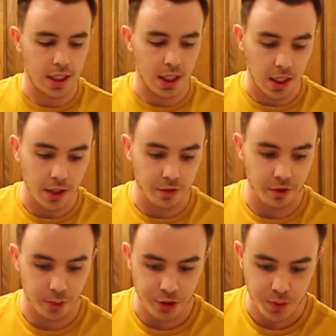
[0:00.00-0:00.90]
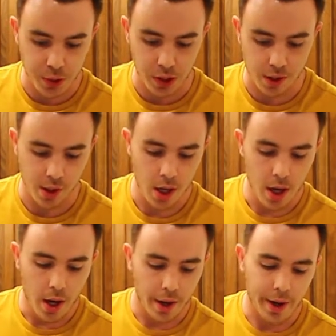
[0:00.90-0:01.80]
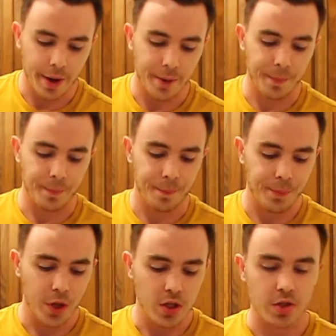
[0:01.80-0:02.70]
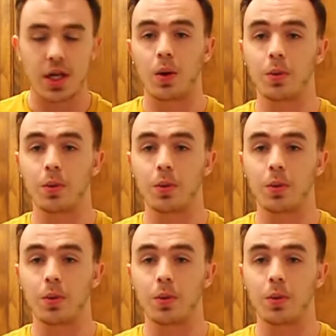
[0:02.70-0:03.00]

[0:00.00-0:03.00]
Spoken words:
of clear for the most part. So now I'll